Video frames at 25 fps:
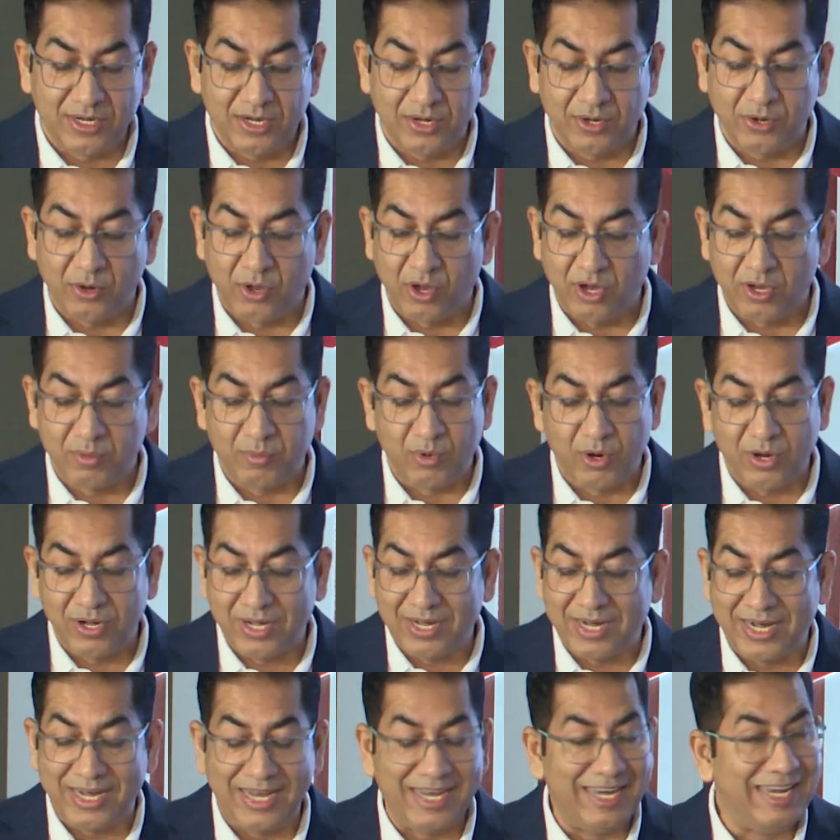it will talk about
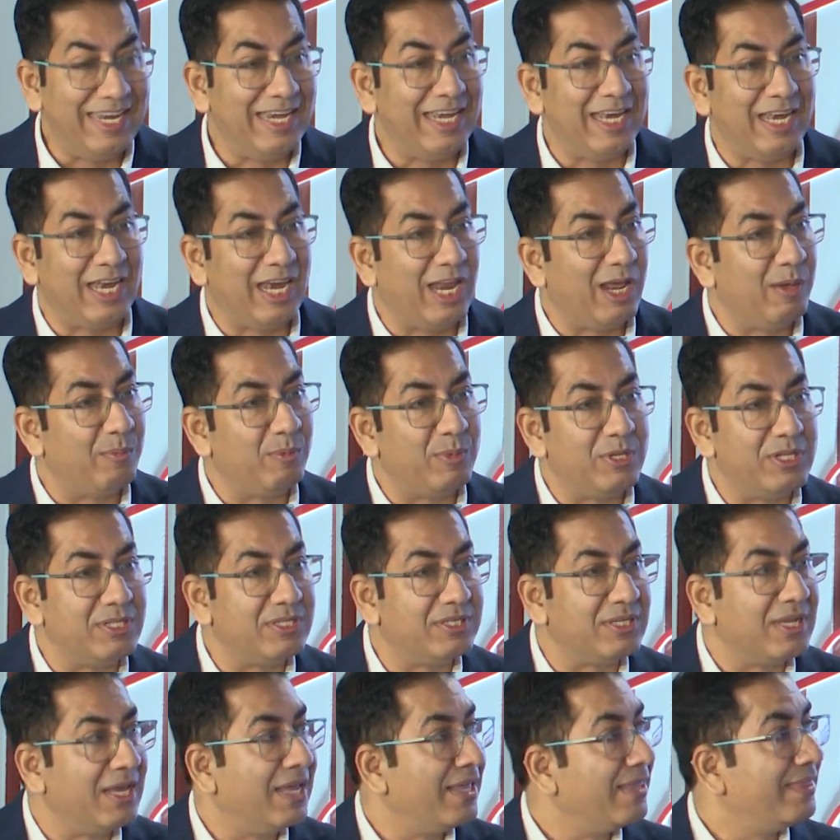clean
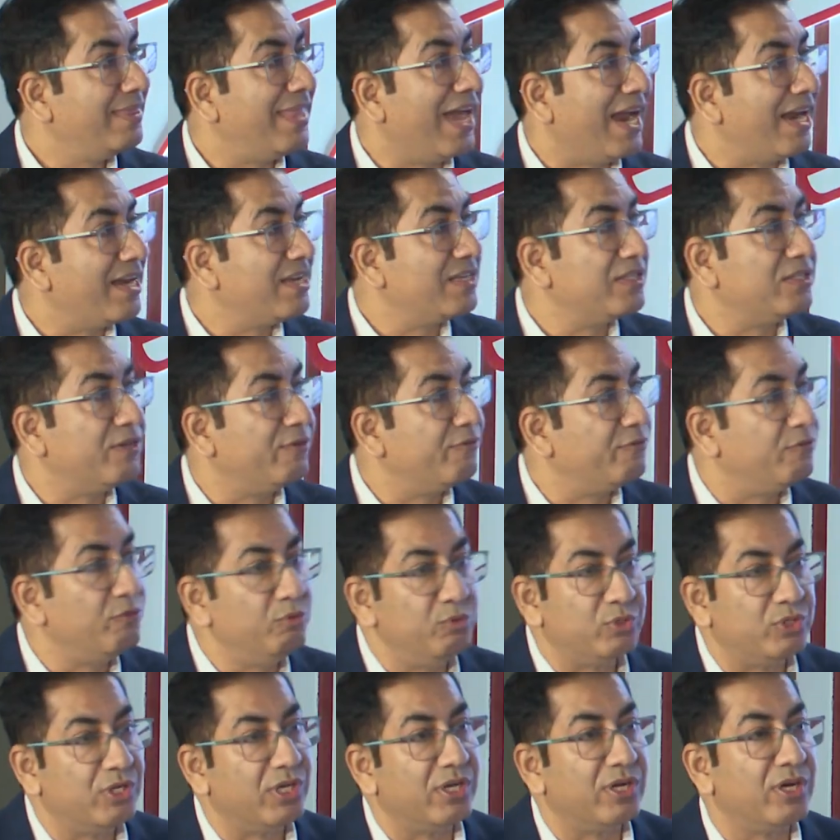labels. That is the
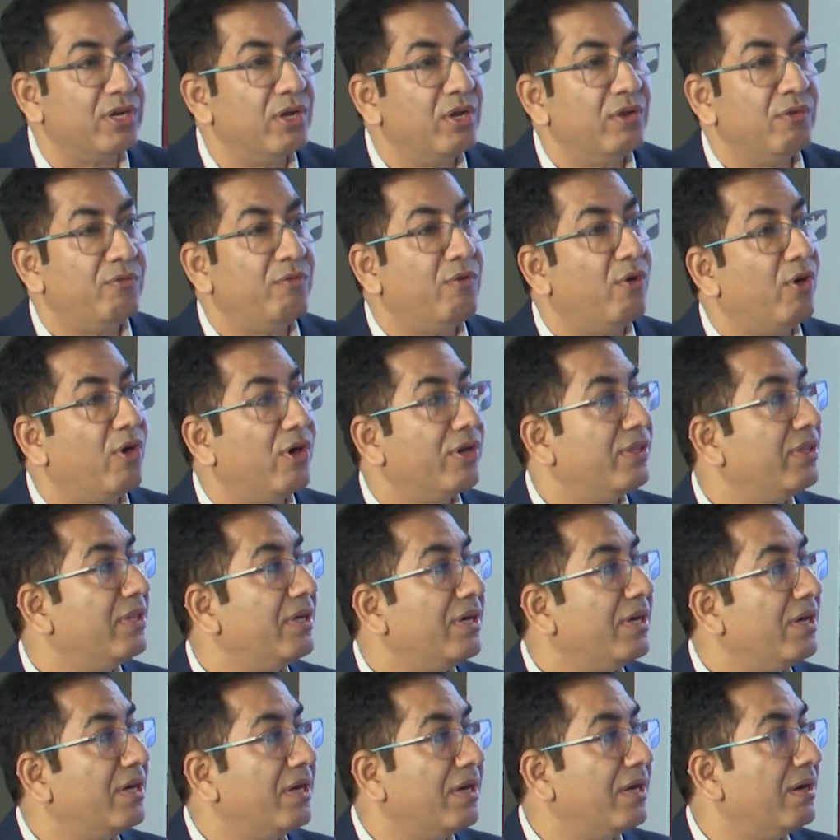future for
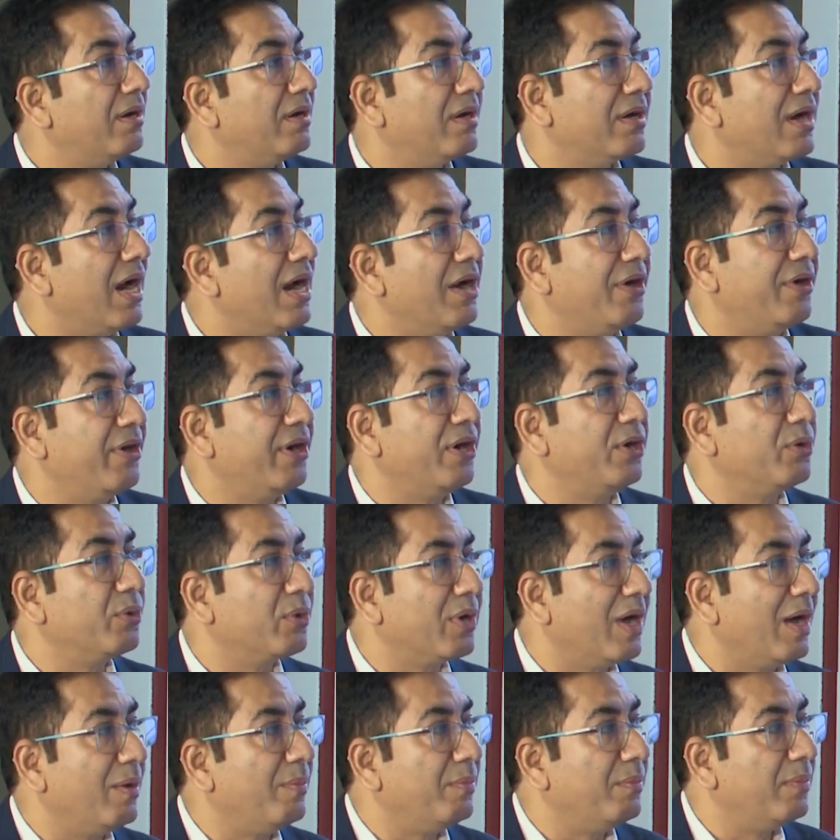the country to
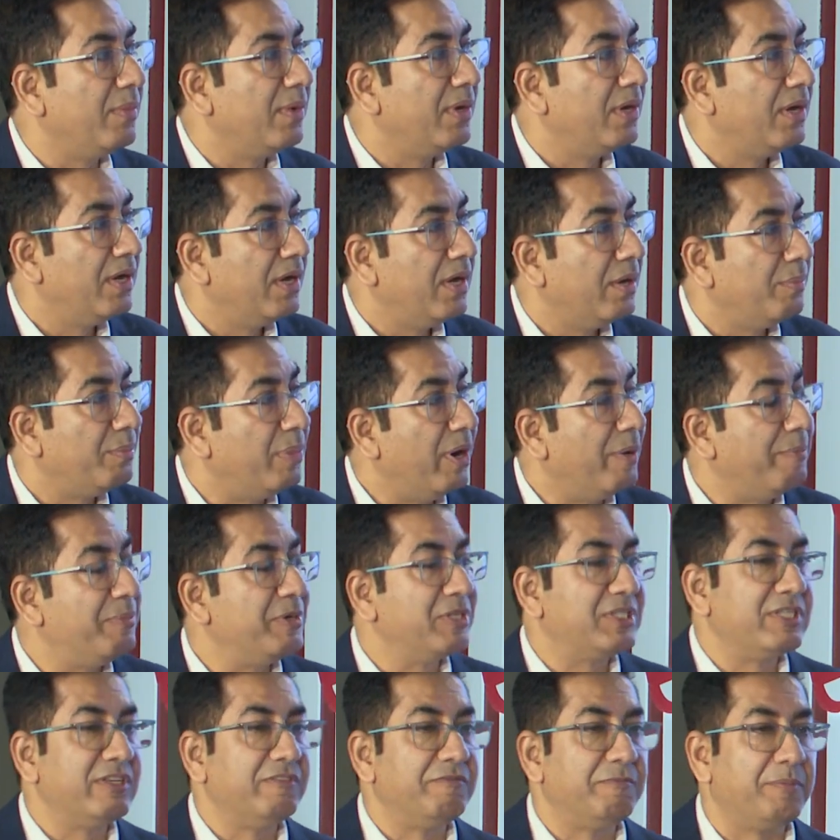come.
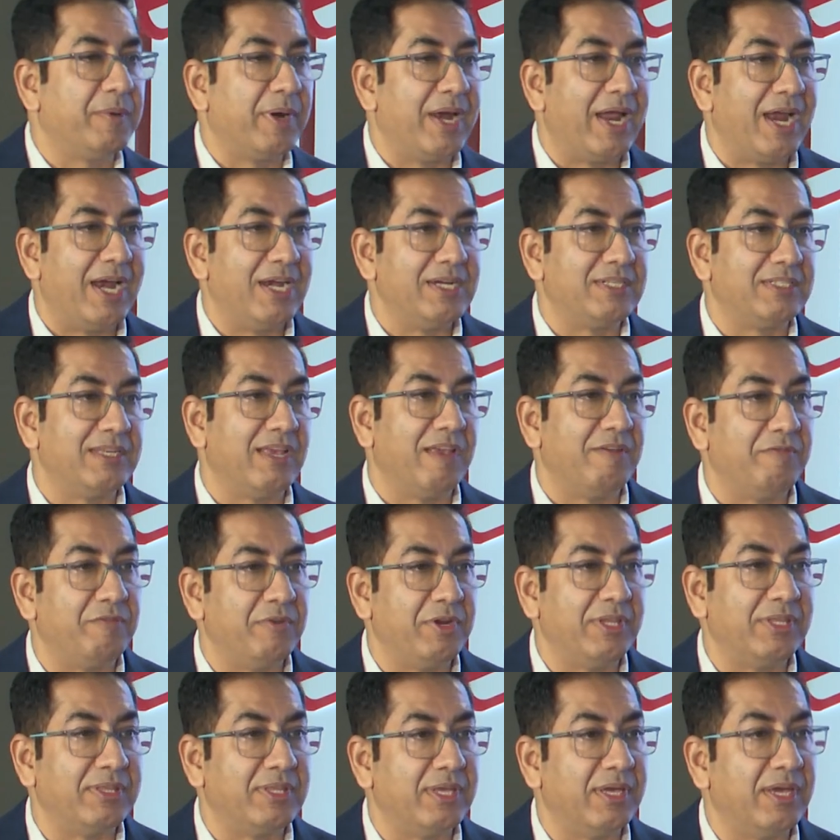Purposive brands,
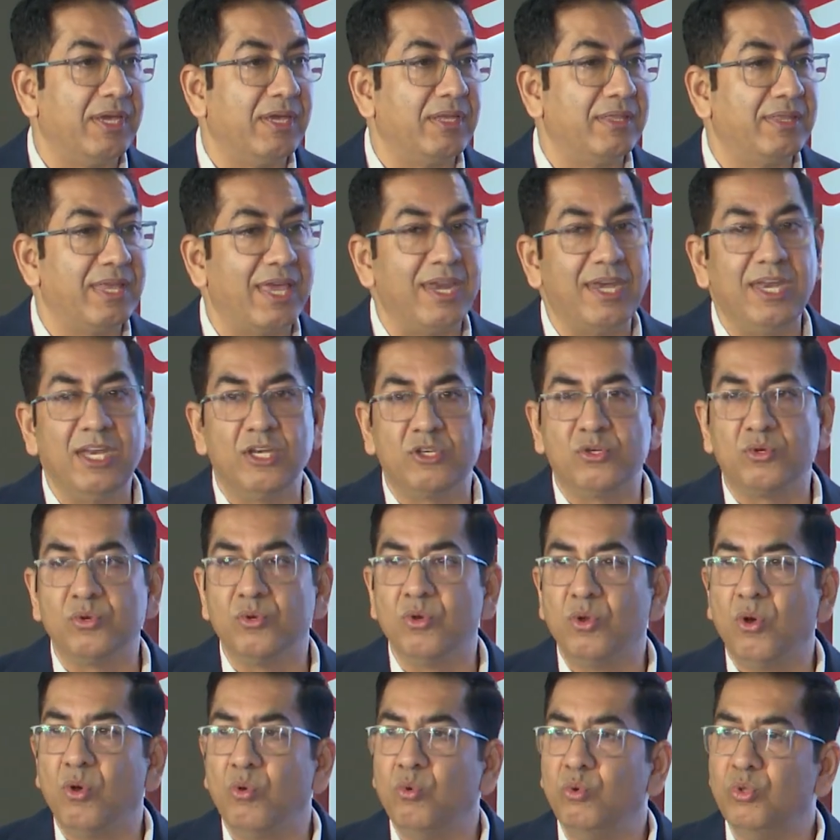everything, they need to
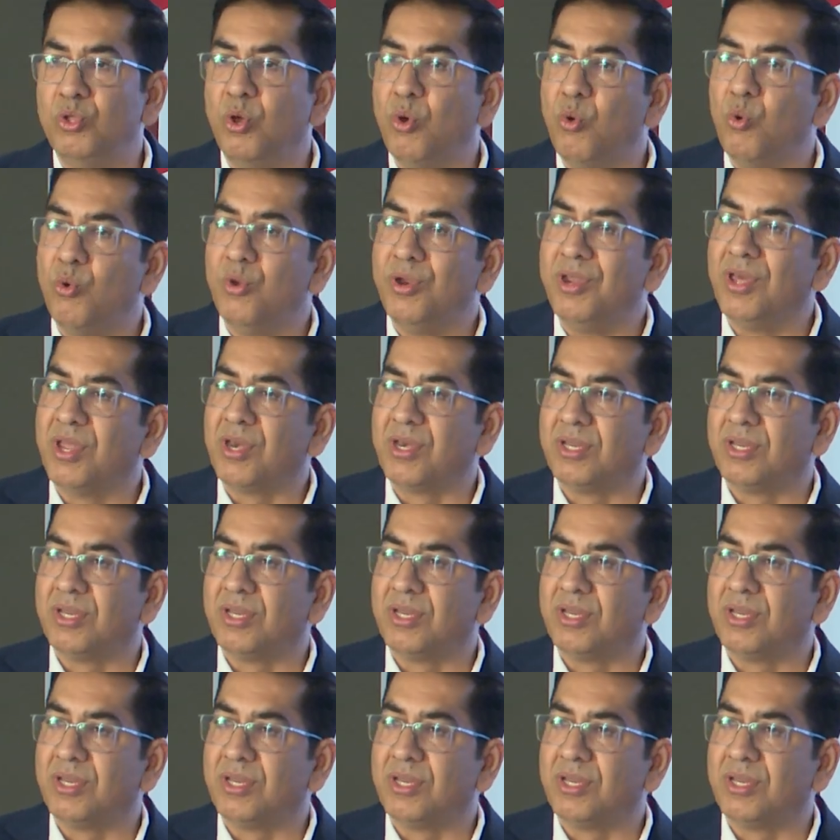know who the owner